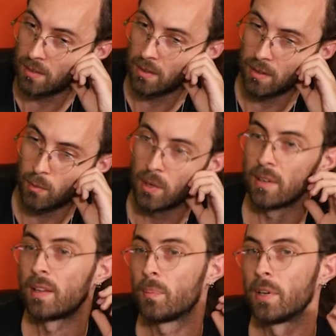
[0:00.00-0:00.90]
a we're
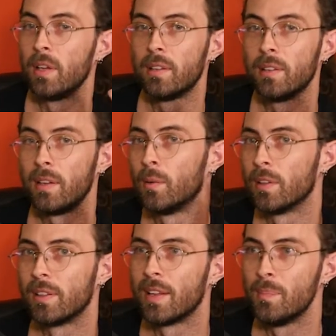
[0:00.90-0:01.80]
a separate entity. We're
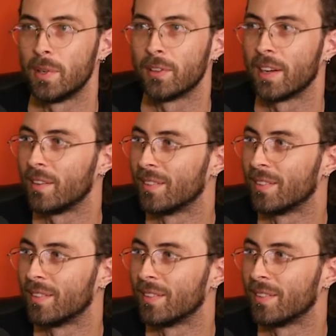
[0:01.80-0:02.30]
in the same building.